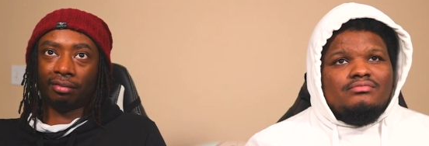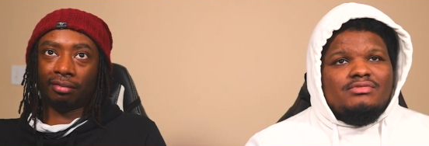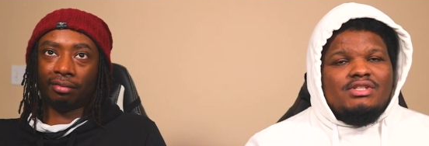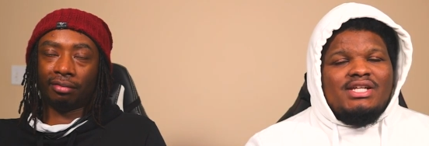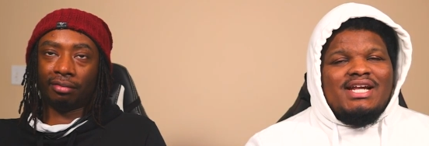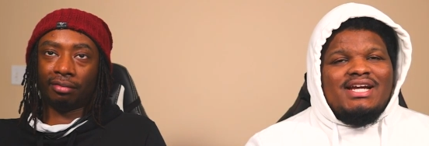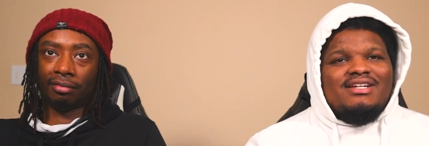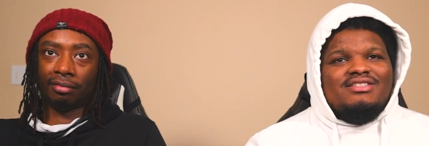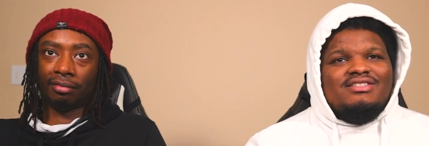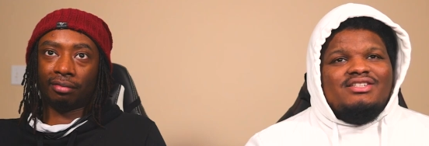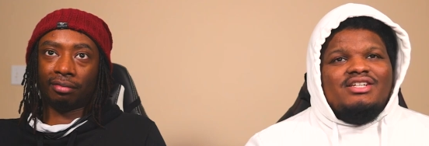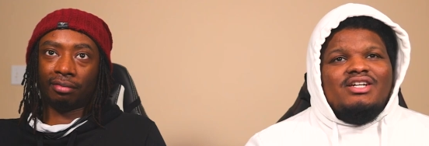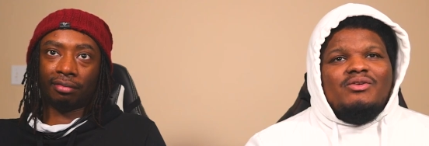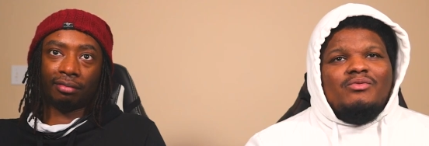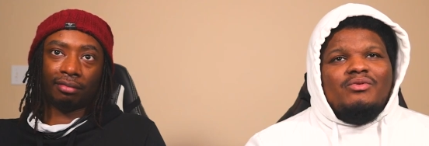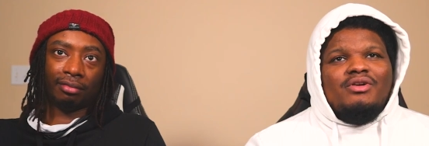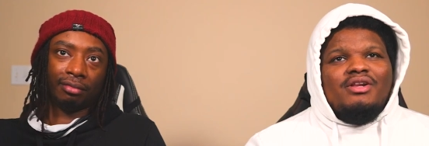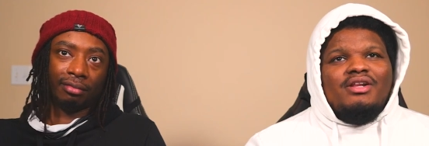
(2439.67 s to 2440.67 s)
Speaker 1: And I can see
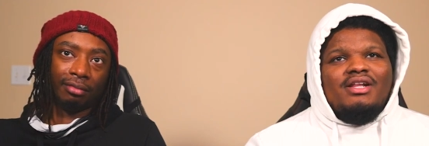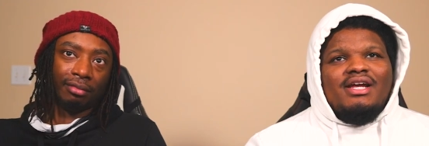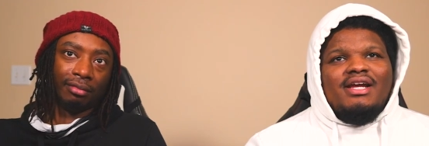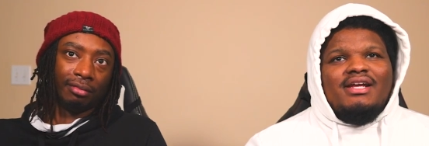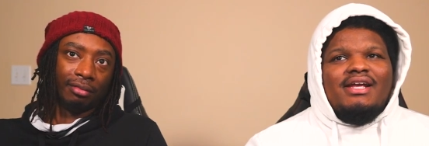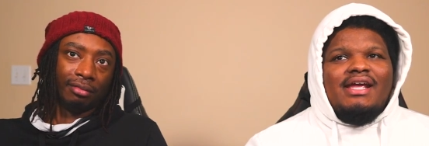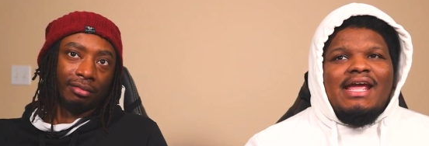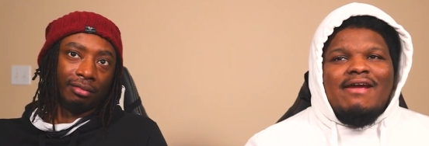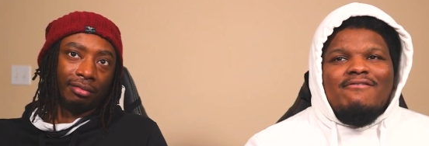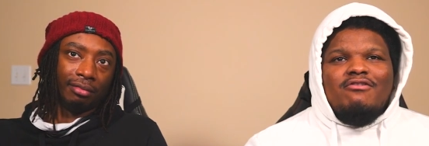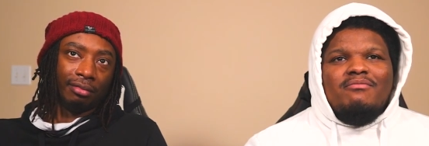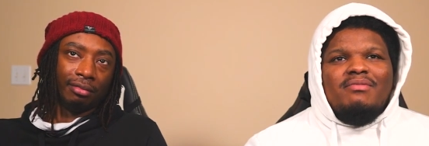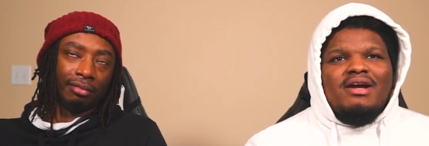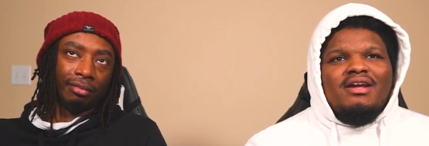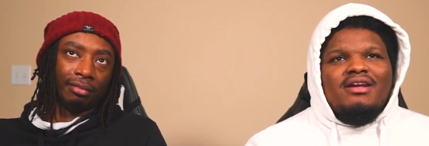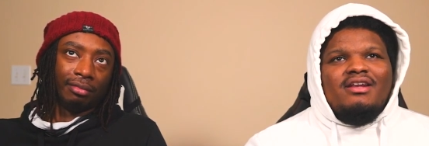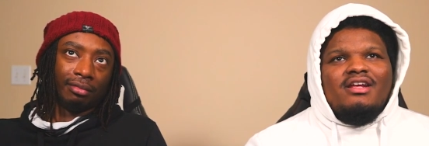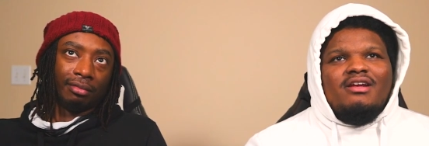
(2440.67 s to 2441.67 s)
her wanting like
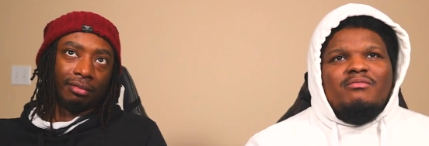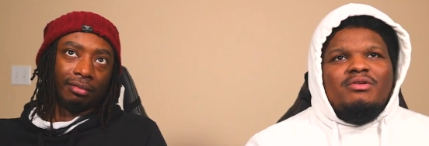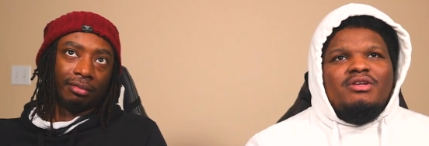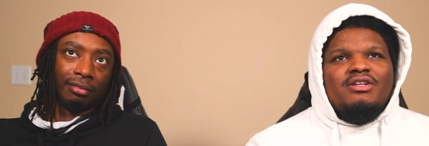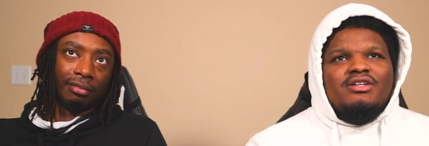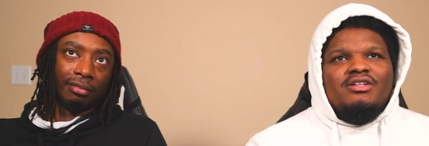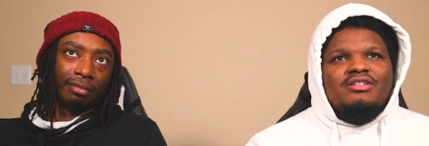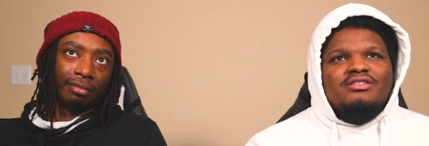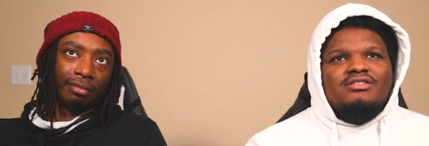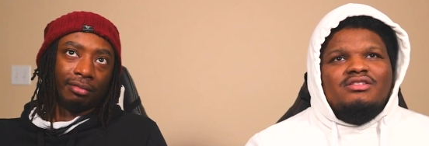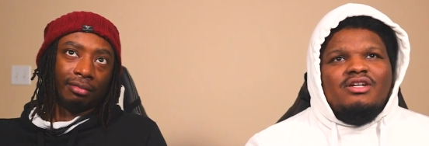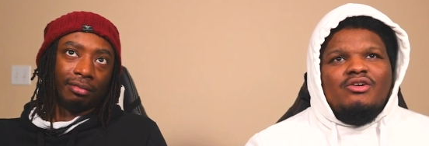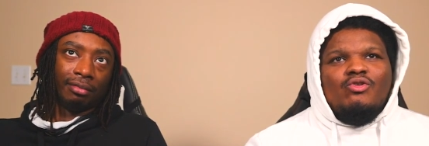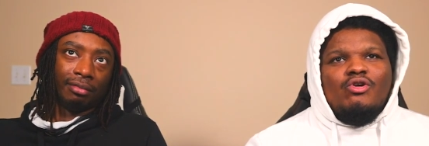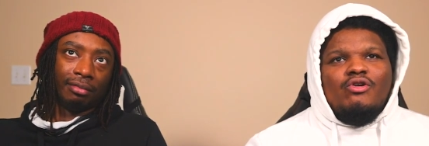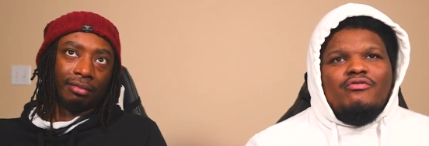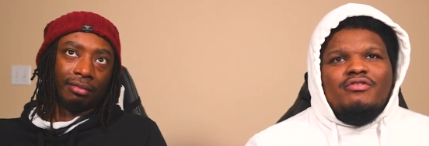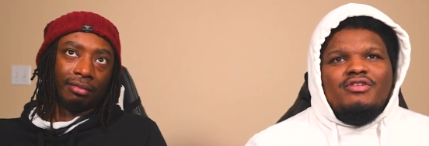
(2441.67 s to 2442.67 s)
everybody there because her
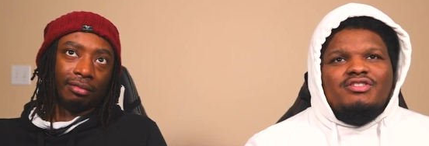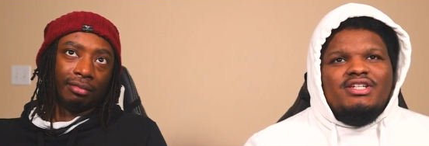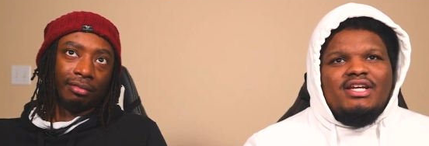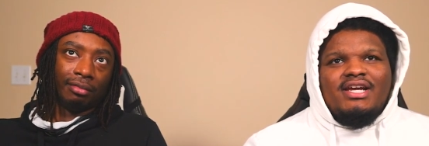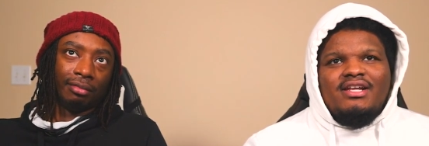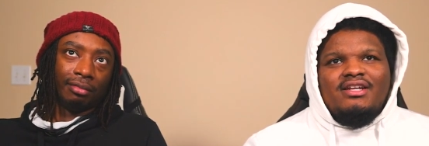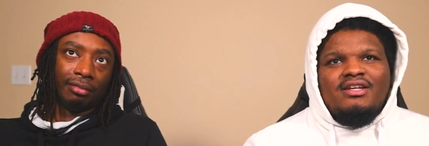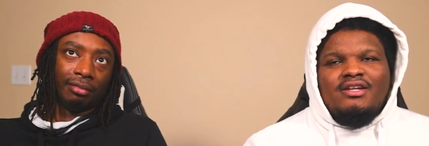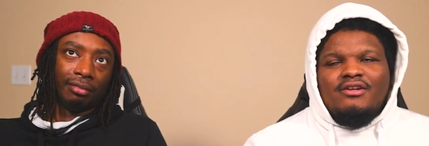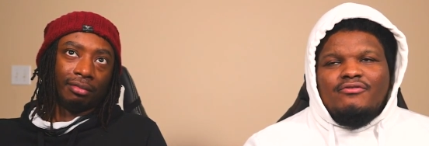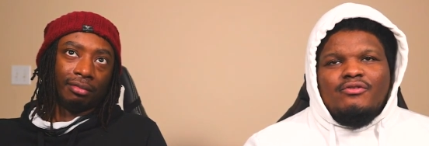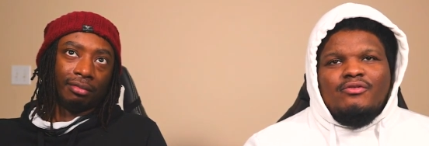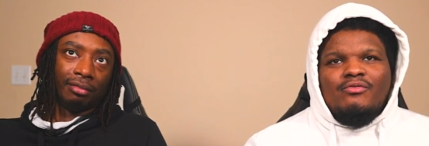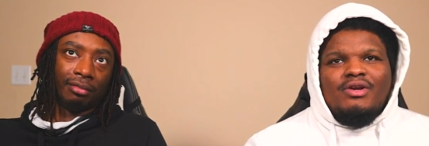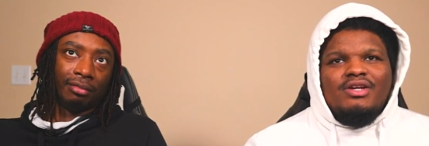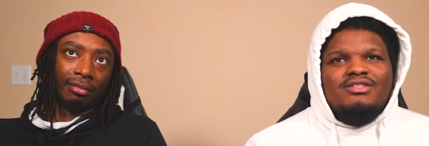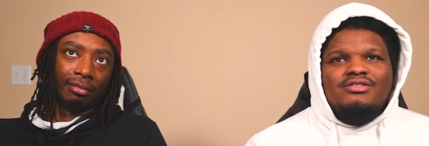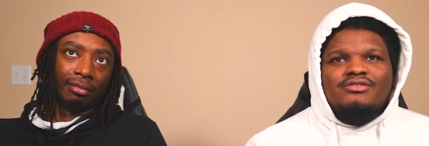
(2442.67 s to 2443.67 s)
orphanage had
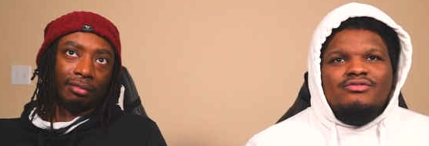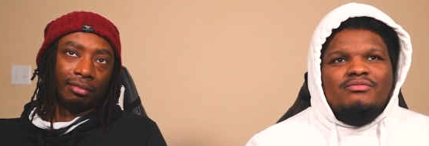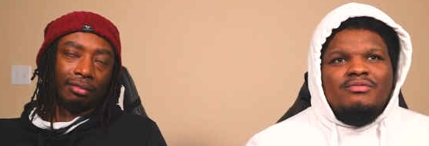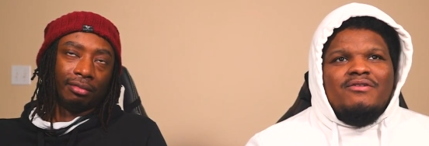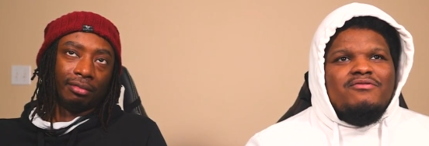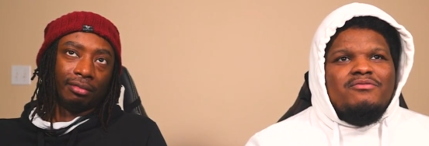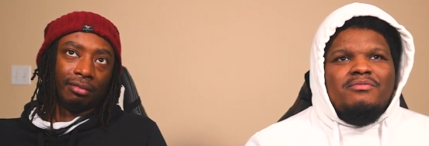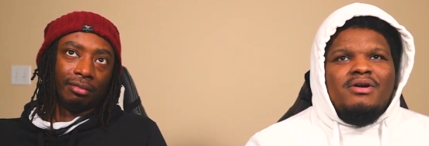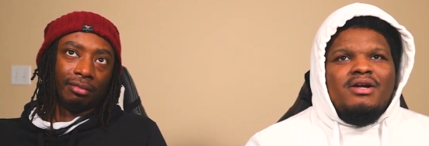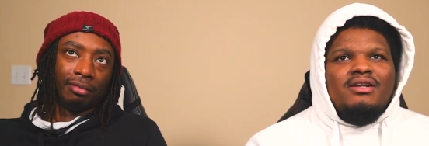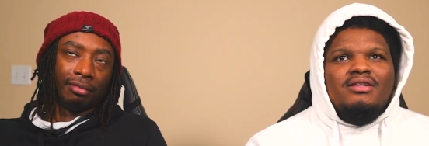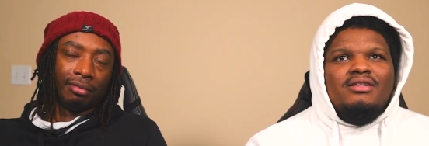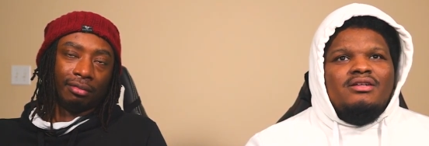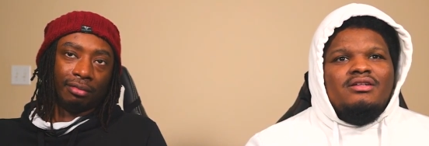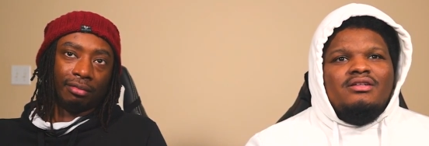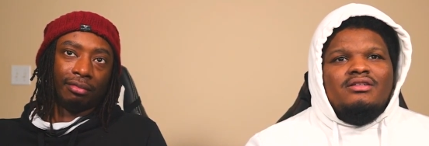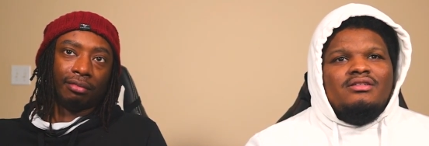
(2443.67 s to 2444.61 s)
different races from everybody.